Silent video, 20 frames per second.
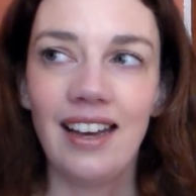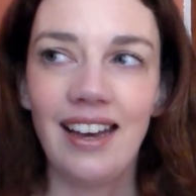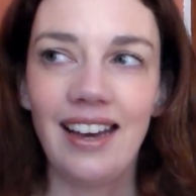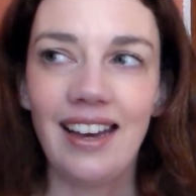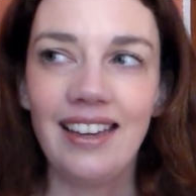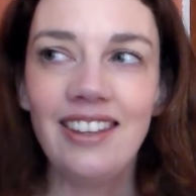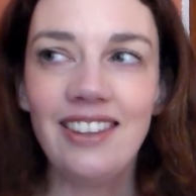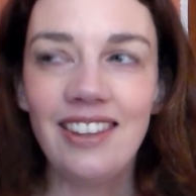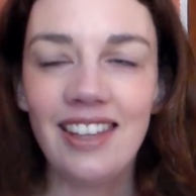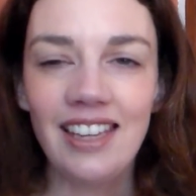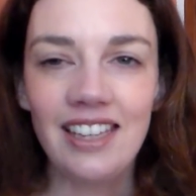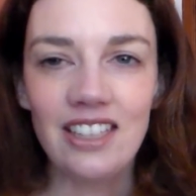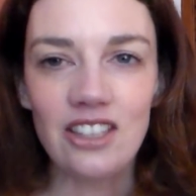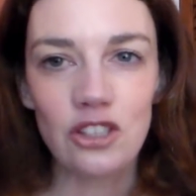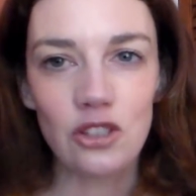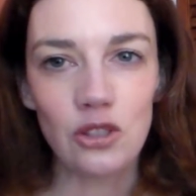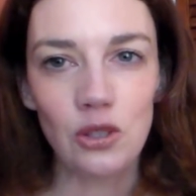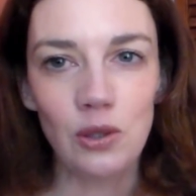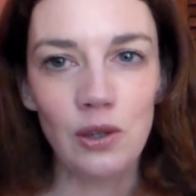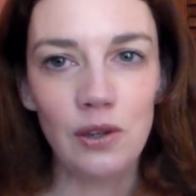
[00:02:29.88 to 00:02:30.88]
I think
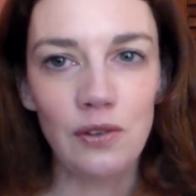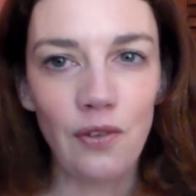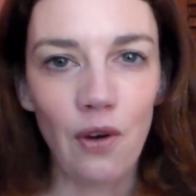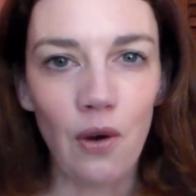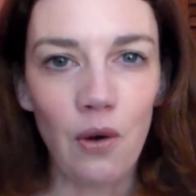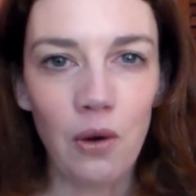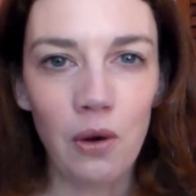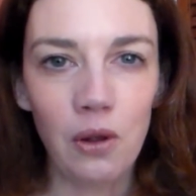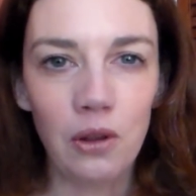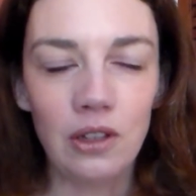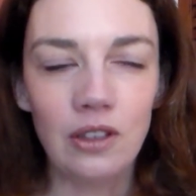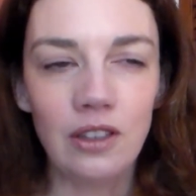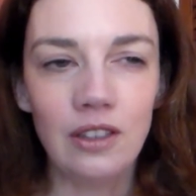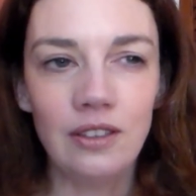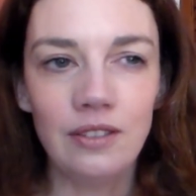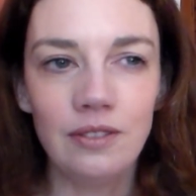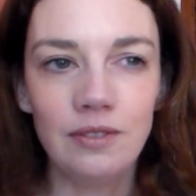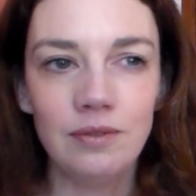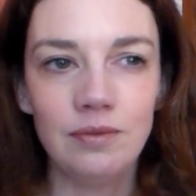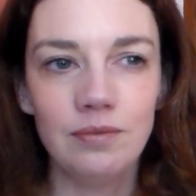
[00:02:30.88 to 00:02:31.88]
it's true of all
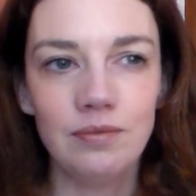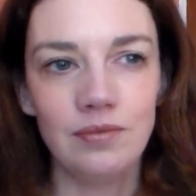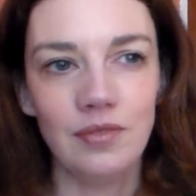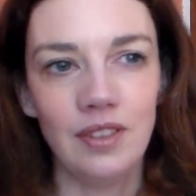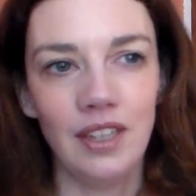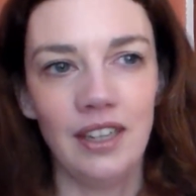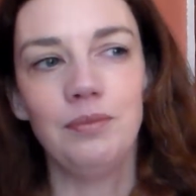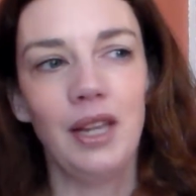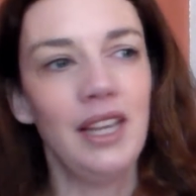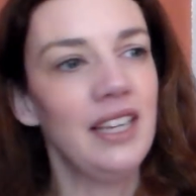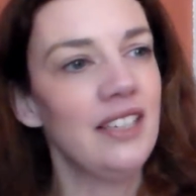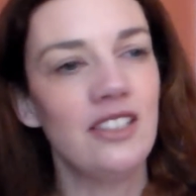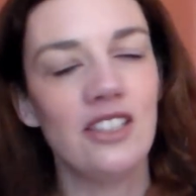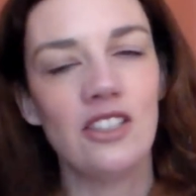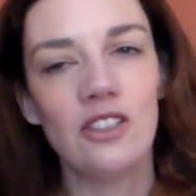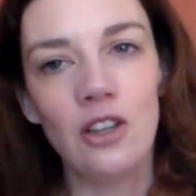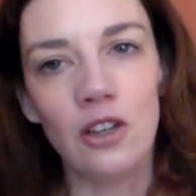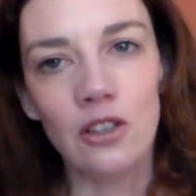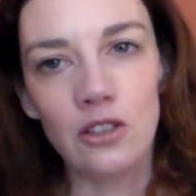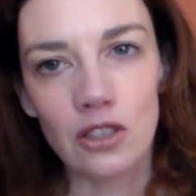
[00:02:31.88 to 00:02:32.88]

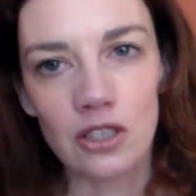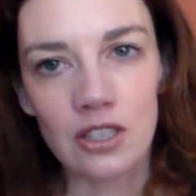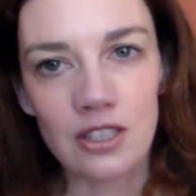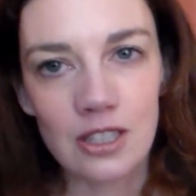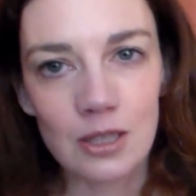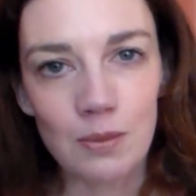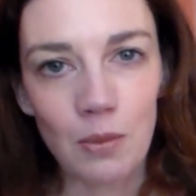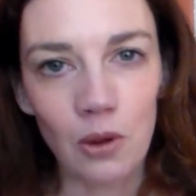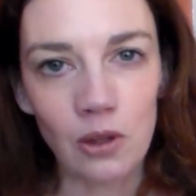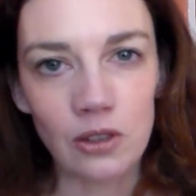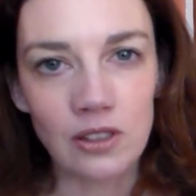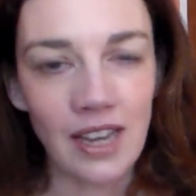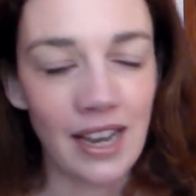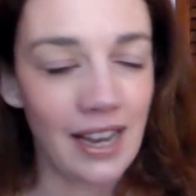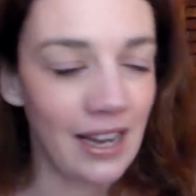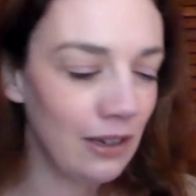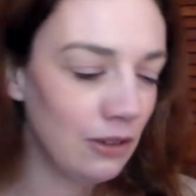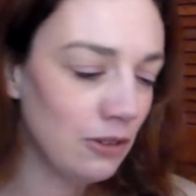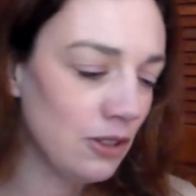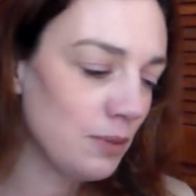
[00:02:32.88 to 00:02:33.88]
places, not just small
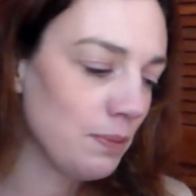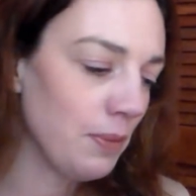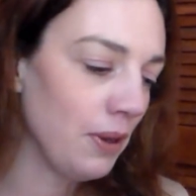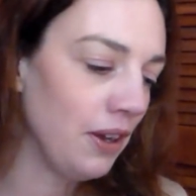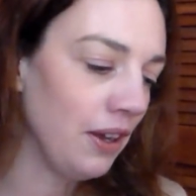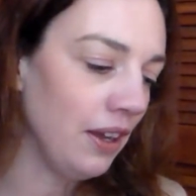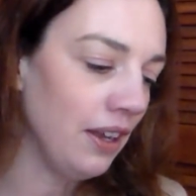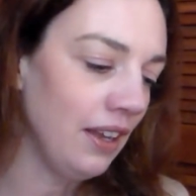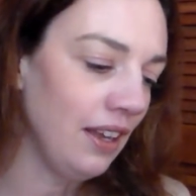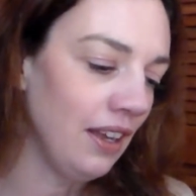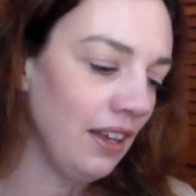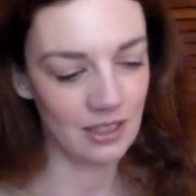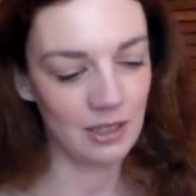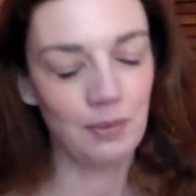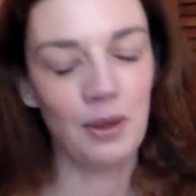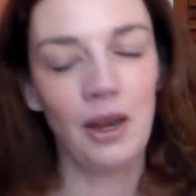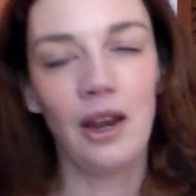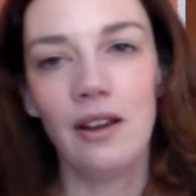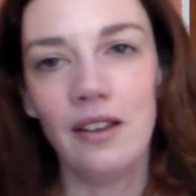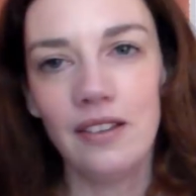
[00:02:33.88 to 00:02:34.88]
towns, but this
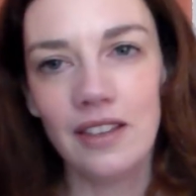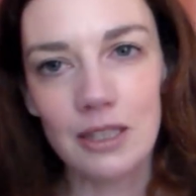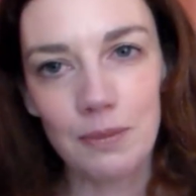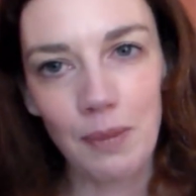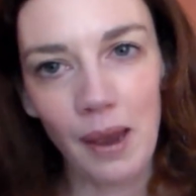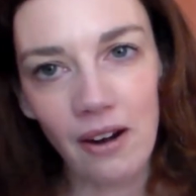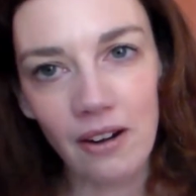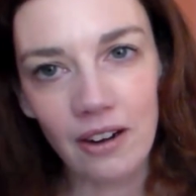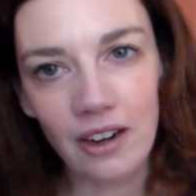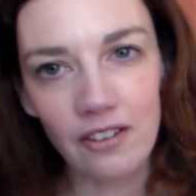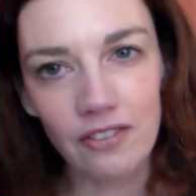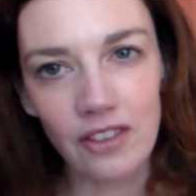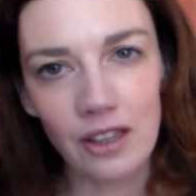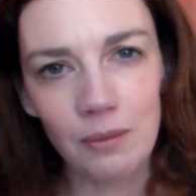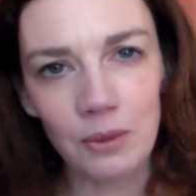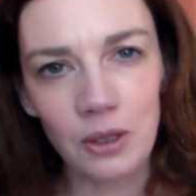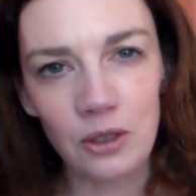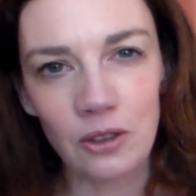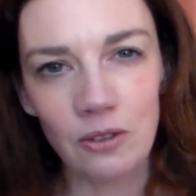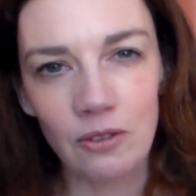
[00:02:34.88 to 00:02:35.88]
paragraph that
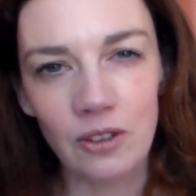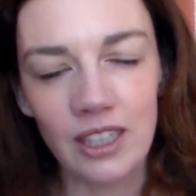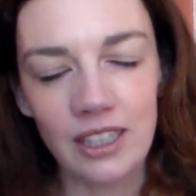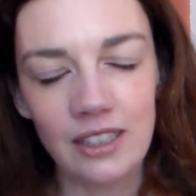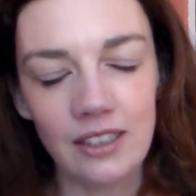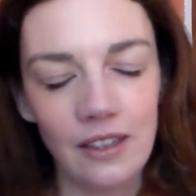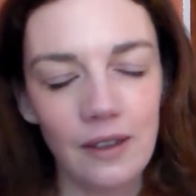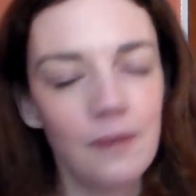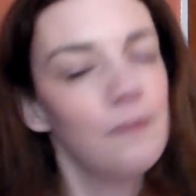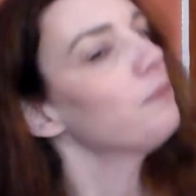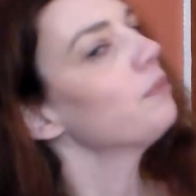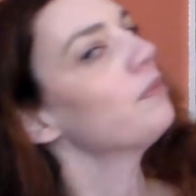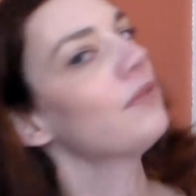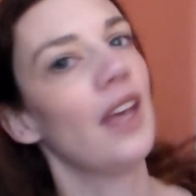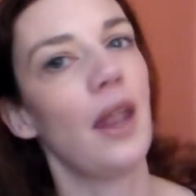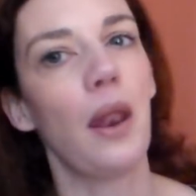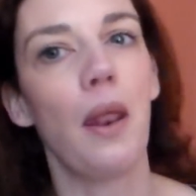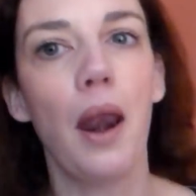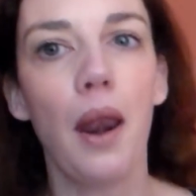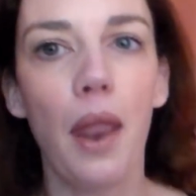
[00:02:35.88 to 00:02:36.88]
I'm going to read,
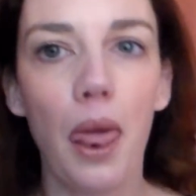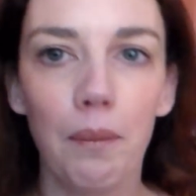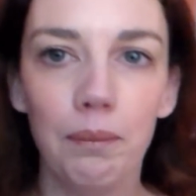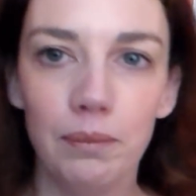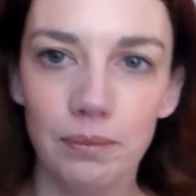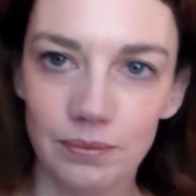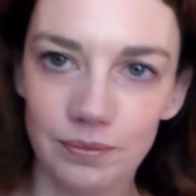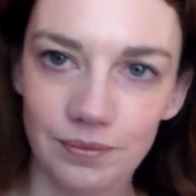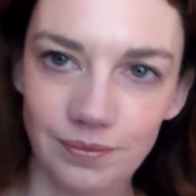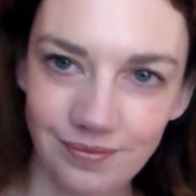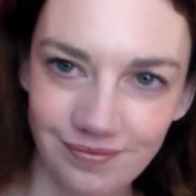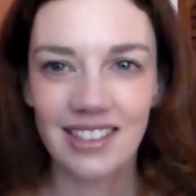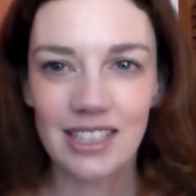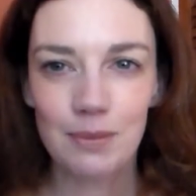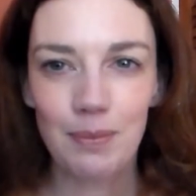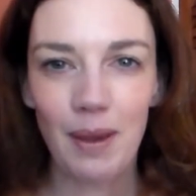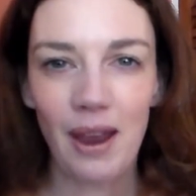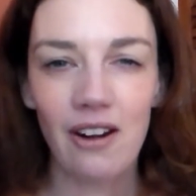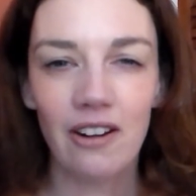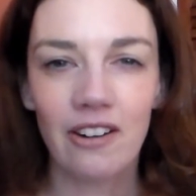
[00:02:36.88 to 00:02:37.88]

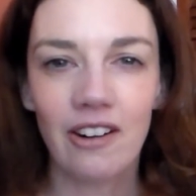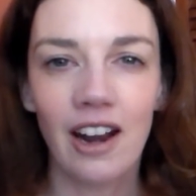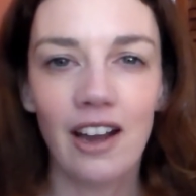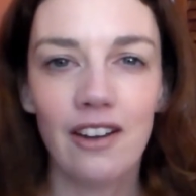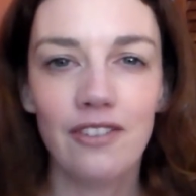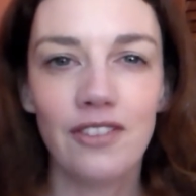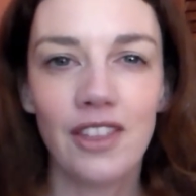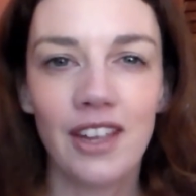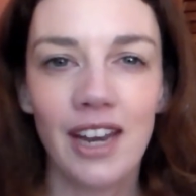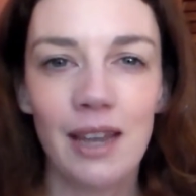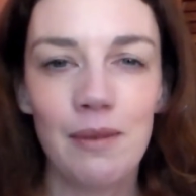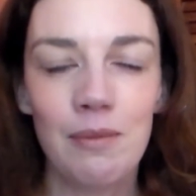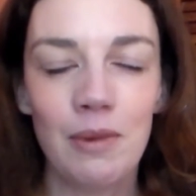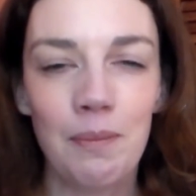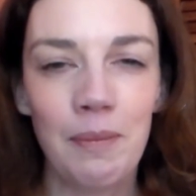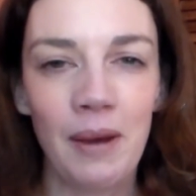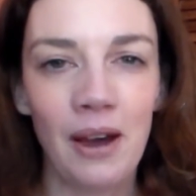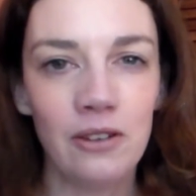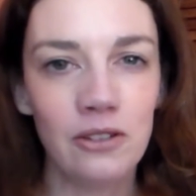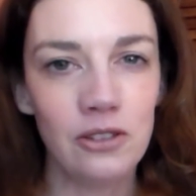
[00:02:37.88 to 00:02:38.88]
this paragraph that I'm
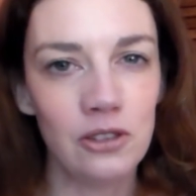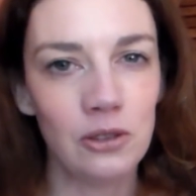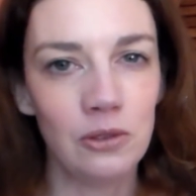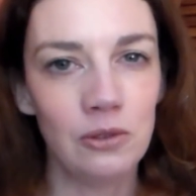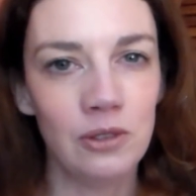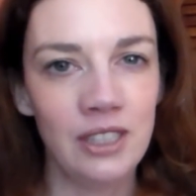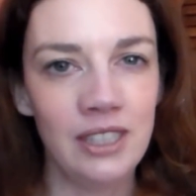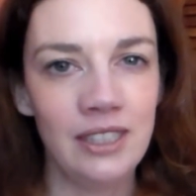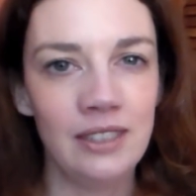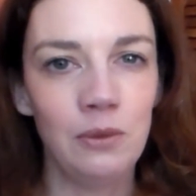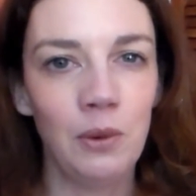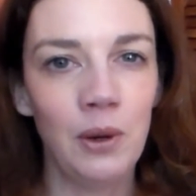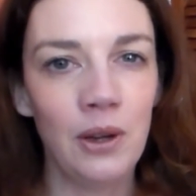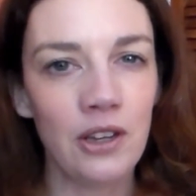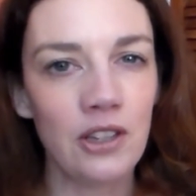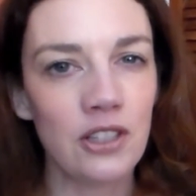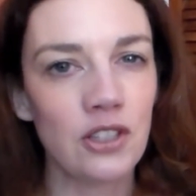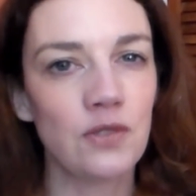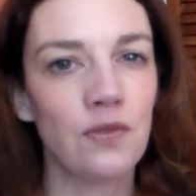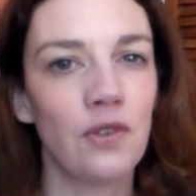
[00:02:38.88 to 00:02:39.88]
about to read
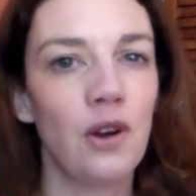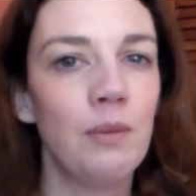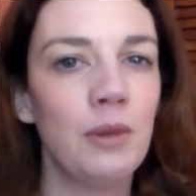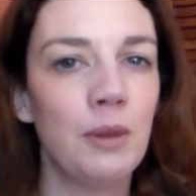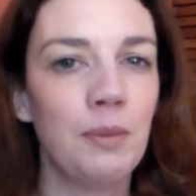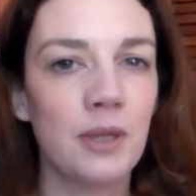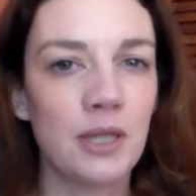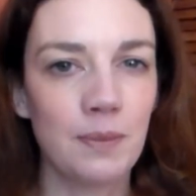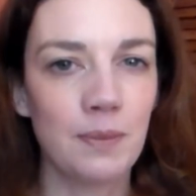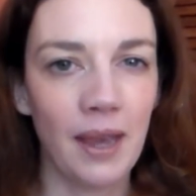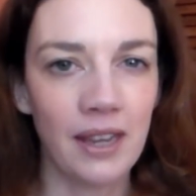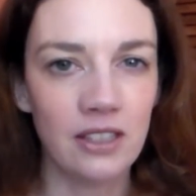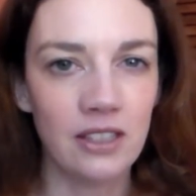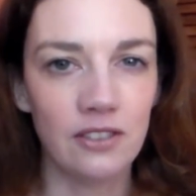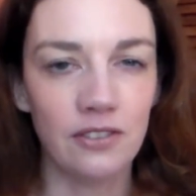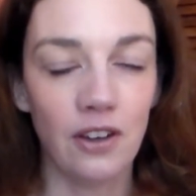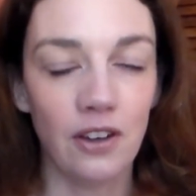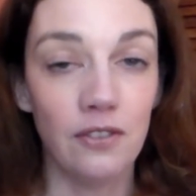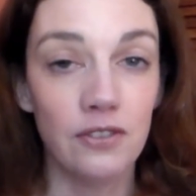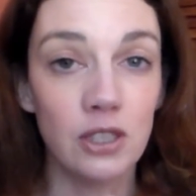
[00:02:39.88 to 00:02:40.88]
works from the
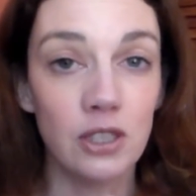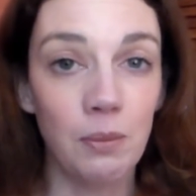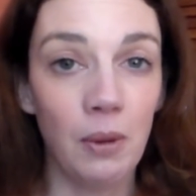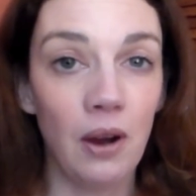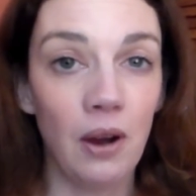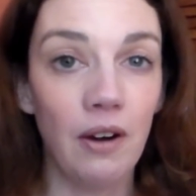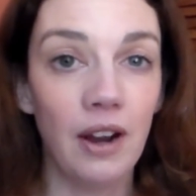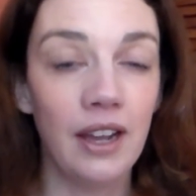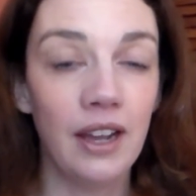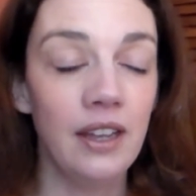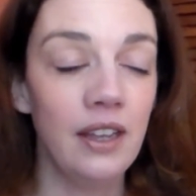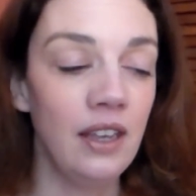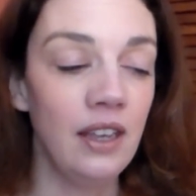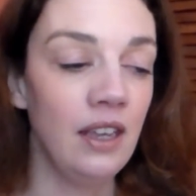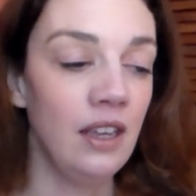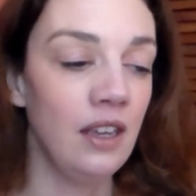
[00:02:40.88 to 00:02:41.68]
perspective of Tamara,